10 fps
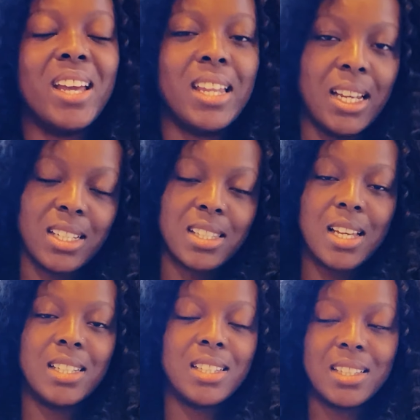and I
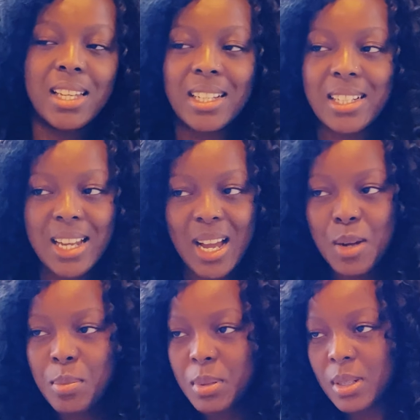decided to take a
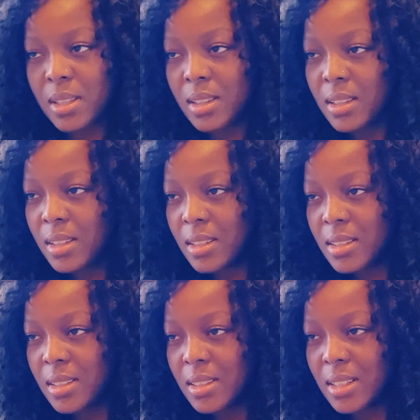nap
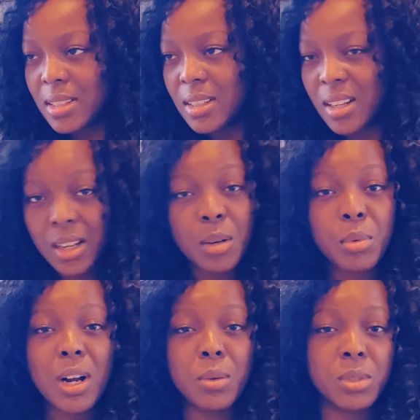a
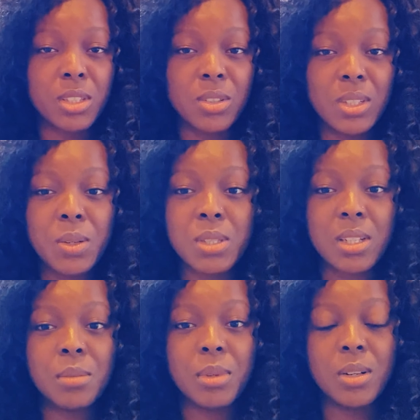couple hours ago. That was a
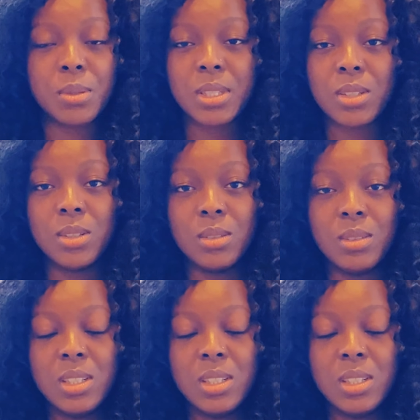couple hours ago